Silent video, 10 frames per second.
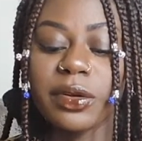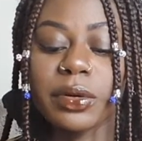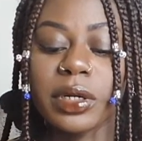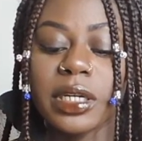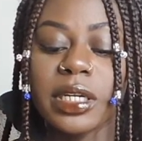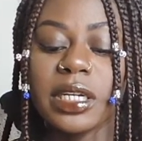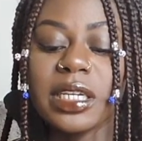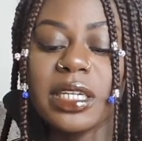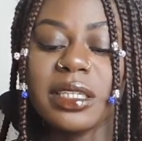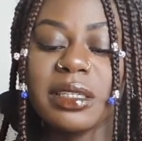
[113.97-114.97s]
or,
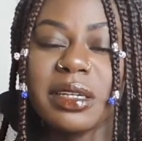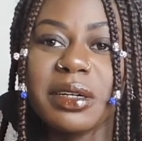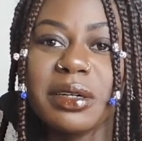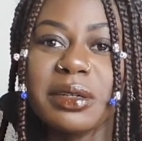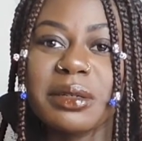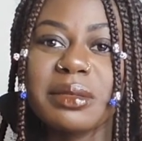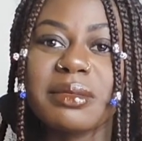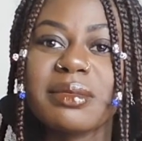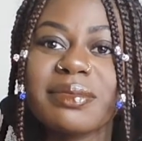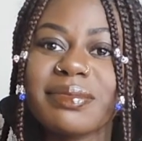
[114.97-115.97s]
you know,